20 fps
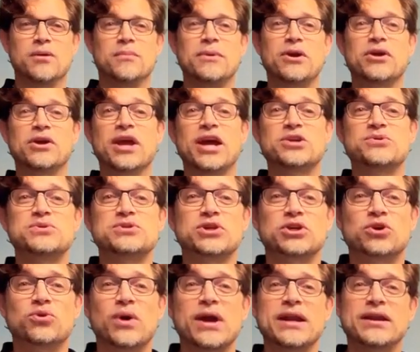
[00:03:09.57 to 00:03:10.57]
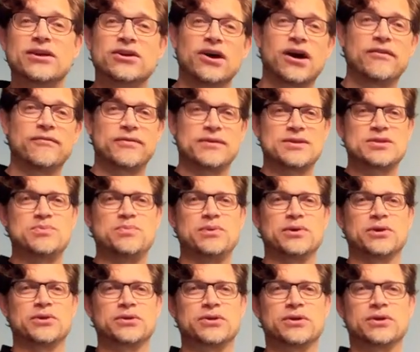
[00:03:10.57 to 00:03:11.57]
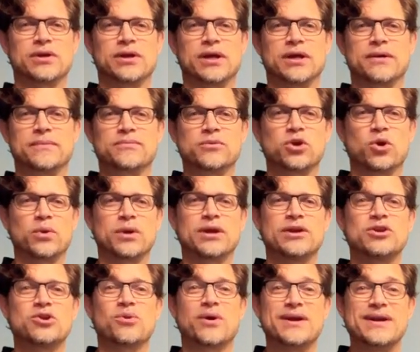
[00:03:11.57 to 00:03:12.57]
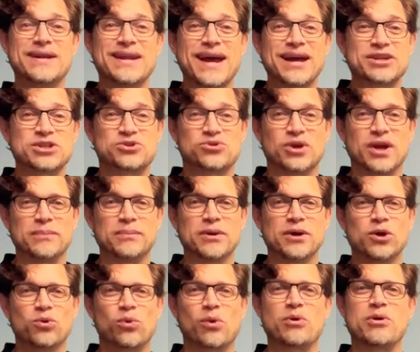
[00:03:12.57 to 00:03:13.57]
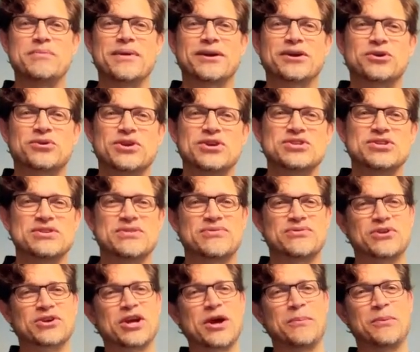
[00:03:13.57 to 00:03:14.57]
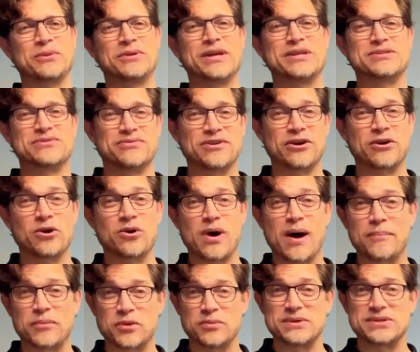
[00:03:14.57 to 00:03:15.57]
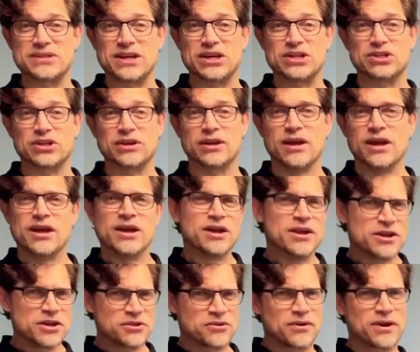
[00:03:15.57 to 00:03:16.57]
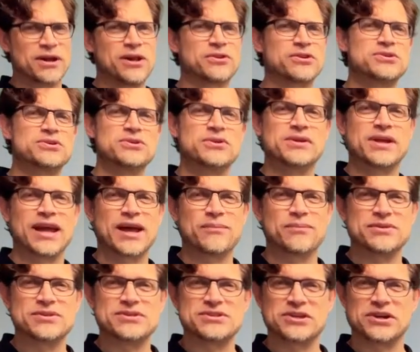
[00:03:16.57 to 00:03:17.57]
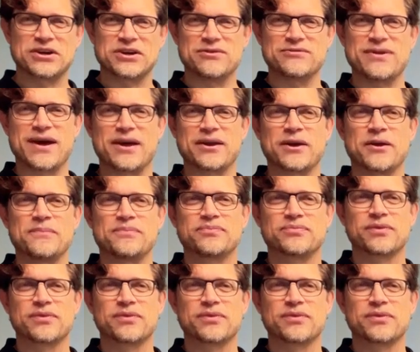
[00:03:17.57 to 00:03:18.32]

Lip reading: Marrakesh was a great confidence builder going into our next trip, where we met Kristian for a couple days of aero optimization near their altitude camp in Sierra Nevada.